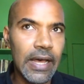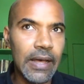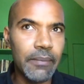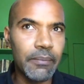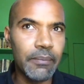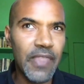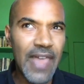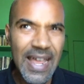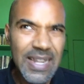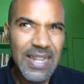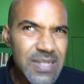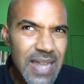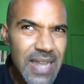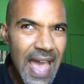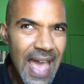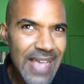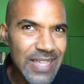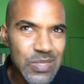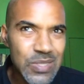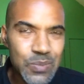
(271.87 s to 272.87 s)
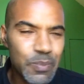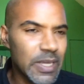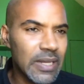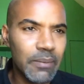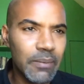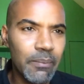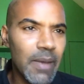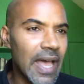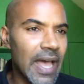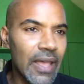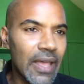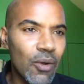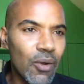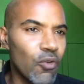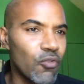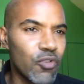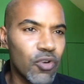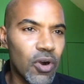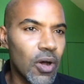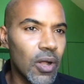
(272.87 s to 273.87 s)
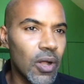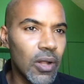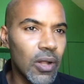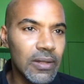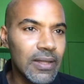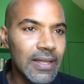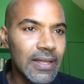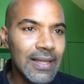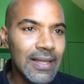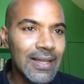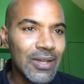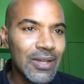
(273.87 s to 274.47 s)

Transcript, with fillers: Um, that has been my overall